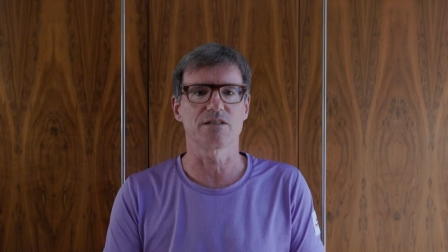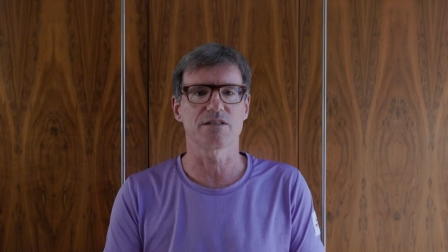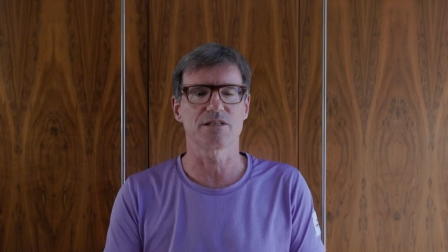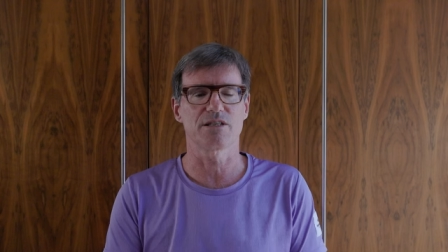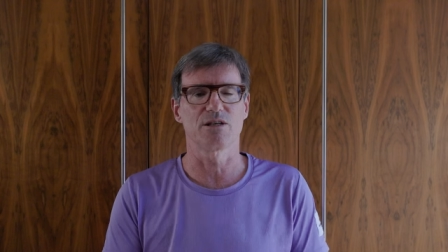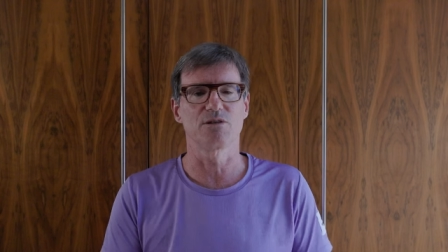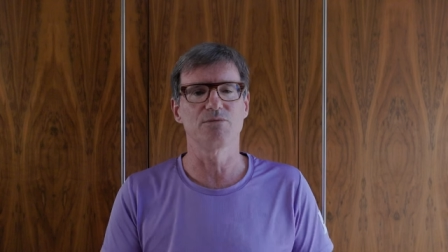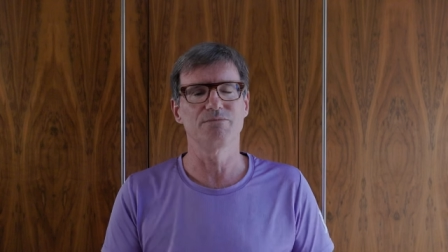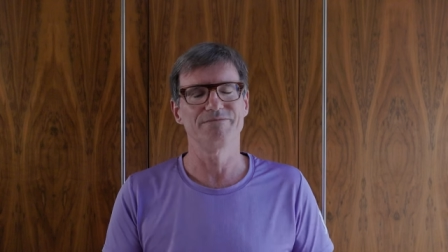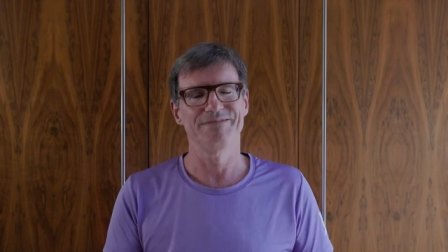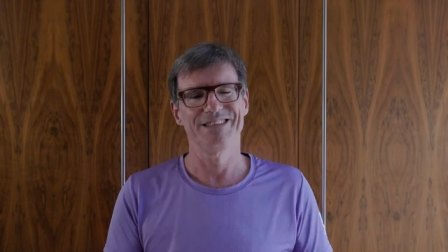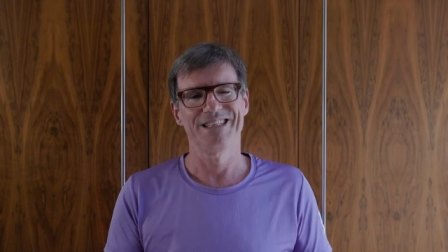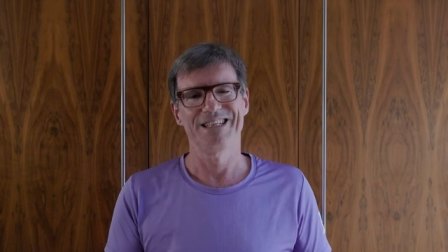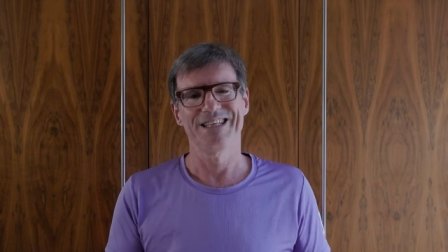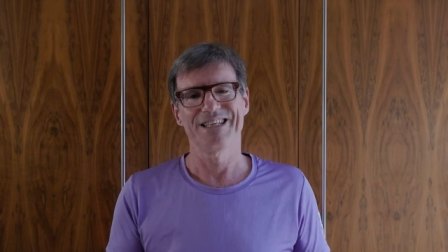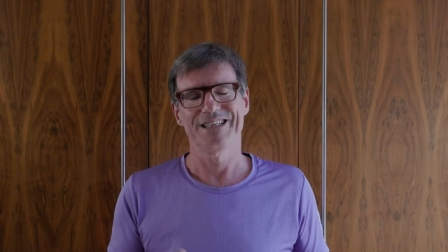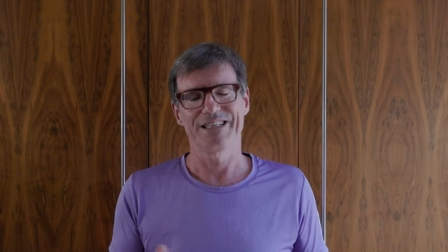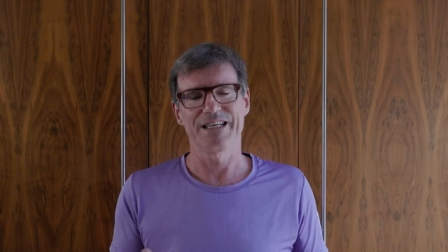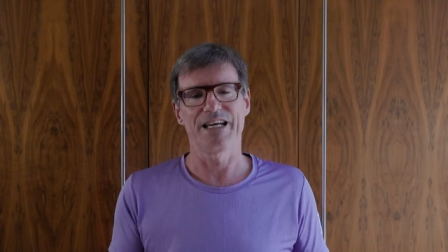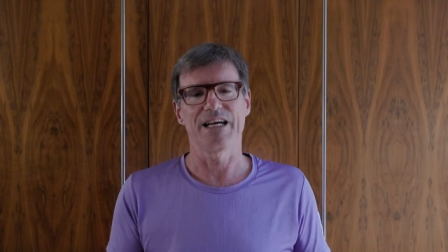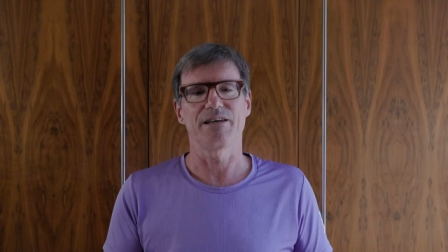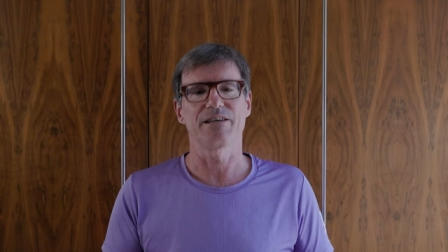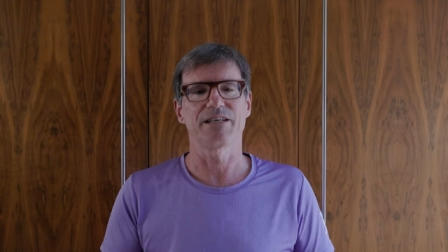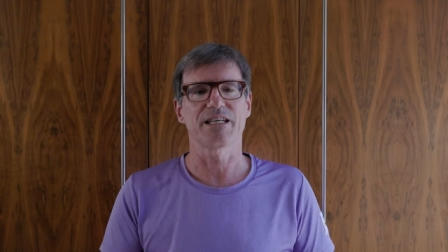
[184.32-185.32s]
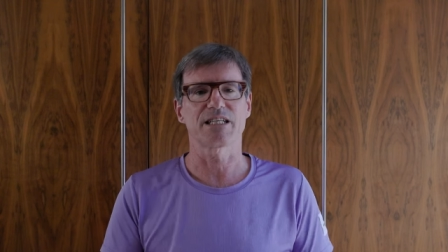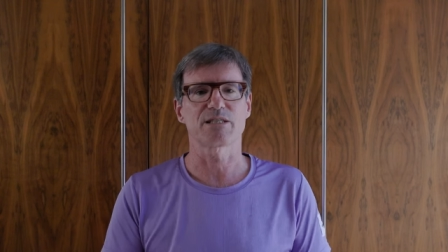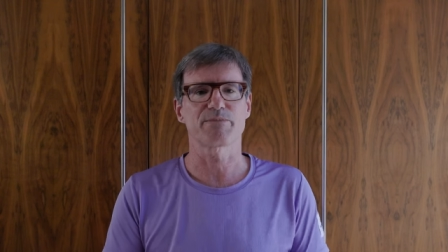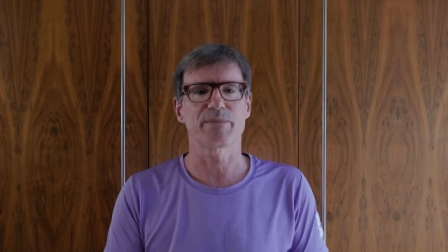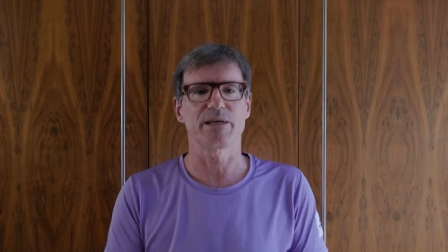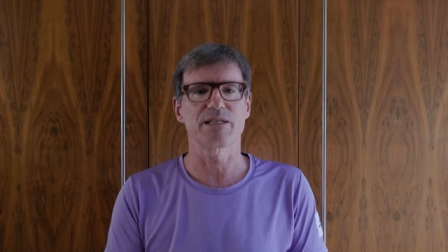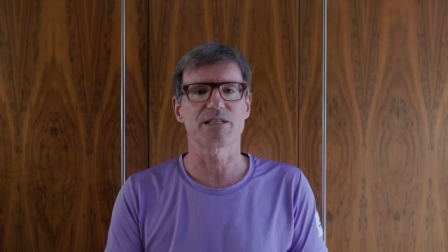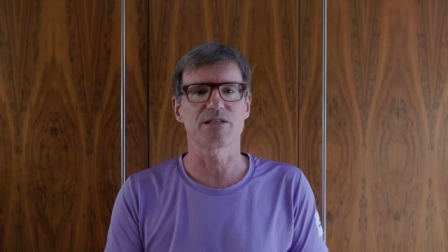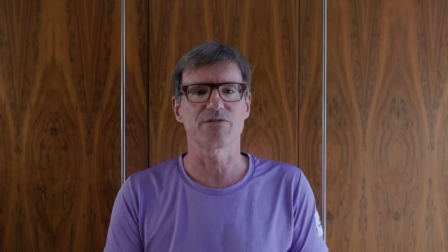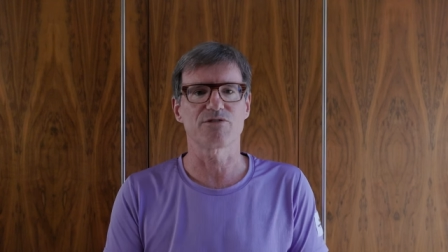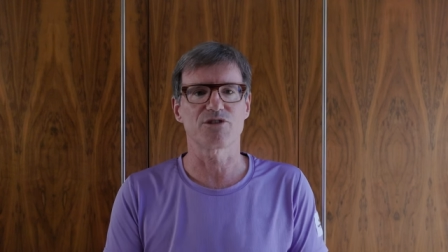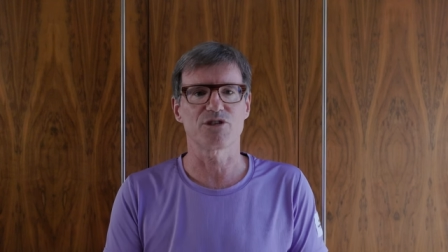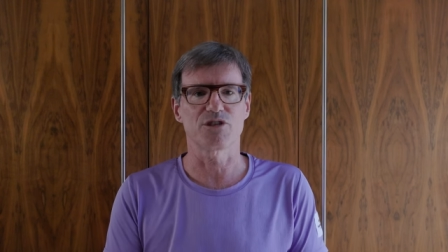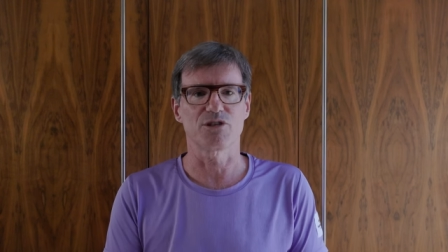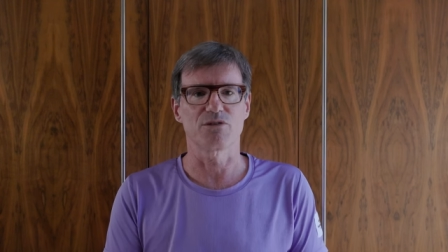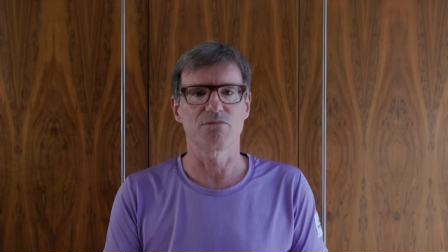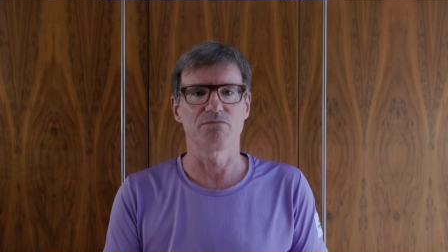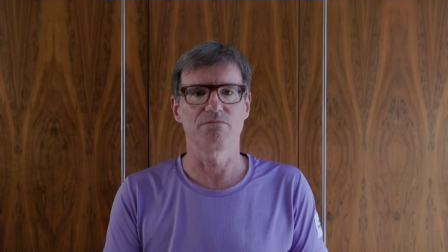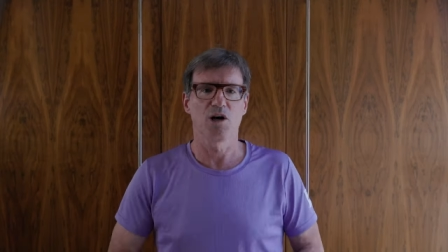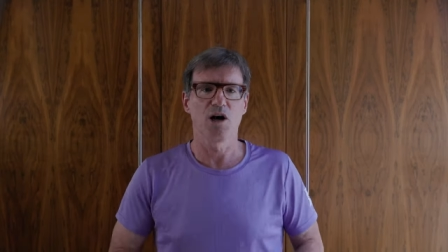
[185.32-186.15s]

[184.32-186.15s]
So yeah, an expensive shoe.